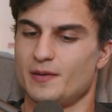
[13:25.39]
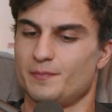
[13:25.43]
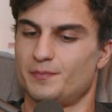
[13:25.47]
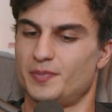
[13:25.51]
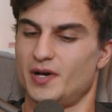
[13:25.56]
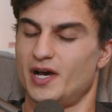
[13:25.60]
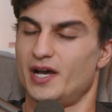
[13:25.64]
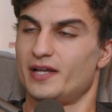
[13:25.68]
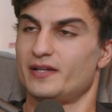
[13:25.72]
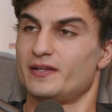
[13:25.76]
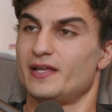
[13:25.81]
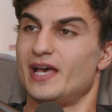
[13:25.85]

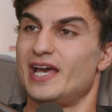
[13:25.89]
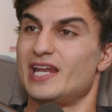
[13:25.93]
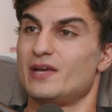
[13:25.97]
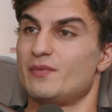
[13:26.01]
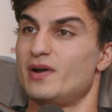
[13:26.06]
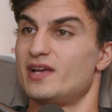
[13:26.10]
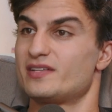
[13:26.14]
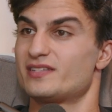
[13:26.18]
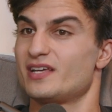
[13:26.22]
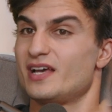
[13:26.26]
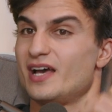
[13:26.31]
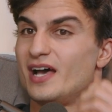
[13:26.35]
But
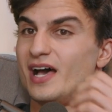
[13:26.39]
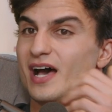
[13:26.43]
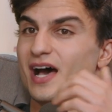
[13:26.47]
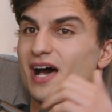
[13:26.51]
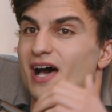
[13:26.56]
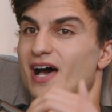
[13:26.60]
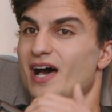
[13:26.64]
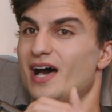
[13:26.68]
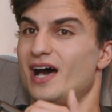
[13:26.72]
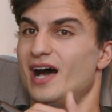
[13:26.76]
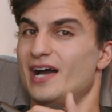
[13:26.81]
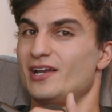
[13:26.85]
anyways,
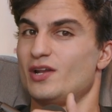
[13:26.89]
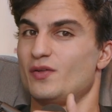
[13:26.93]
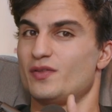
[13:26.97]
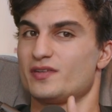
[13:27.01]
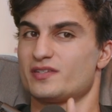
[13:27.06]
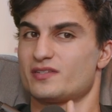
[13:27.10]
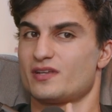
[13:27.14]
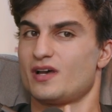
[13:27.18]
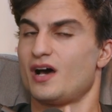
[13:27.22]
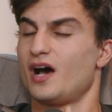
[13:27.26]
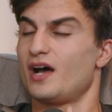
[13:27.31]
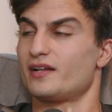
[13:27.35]
I know this
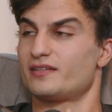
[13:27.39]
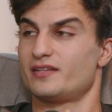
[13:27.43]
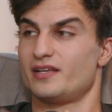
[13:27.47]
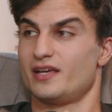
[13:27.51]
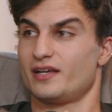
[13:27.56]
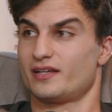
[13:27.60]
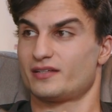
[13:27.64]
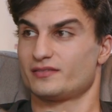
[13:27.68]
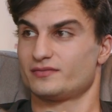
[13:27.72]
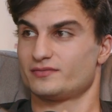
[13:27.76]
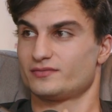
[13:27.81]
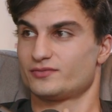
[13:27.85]
is a hot
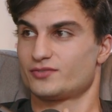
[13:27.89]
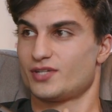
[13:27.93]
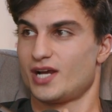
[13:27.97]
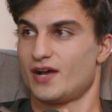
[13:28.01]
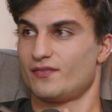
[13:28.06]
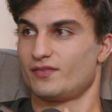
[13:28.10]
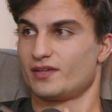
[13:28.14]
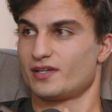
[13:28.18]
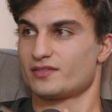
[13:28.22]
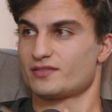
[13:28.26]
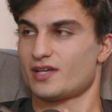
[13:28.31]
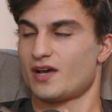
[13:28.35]
take.
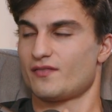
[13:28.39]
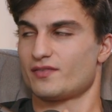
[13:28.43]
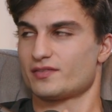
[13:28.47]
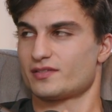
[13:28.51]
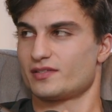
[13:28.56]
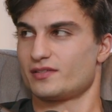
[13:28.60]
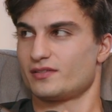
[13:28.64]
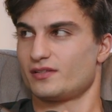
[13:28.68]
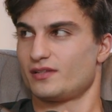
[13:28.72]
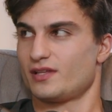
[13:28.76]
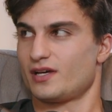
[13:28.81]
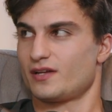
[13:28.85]
Traveling is
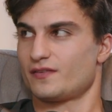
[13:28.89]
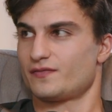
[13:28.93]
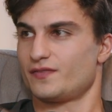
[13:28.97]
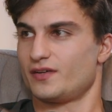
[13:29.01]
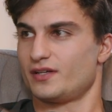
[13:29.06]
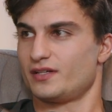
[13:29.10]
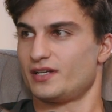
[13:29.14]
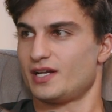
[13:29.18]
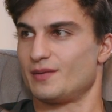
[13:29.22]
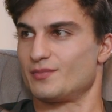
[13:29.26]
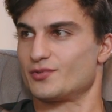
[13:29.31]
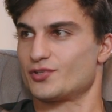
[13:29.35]
obviously a lot of
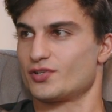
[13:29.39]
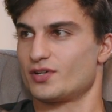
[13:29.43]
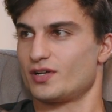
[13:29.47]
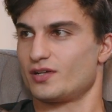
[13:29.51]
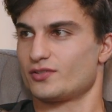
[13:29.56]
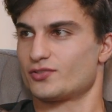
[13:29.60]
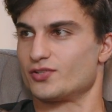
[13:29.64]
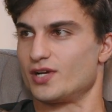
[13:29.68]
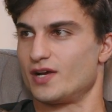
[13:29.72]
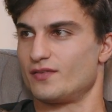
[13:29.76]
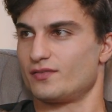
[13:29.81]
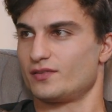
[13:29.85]
fun, and I'm sure
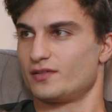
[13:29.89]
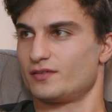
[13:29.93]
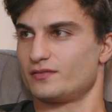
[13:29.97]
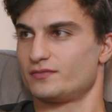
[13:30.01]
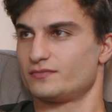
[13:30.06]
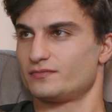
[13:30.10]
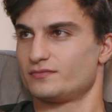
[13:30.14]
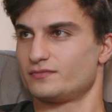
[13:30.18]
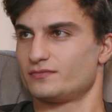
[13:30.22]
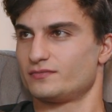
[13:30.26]
I'll travel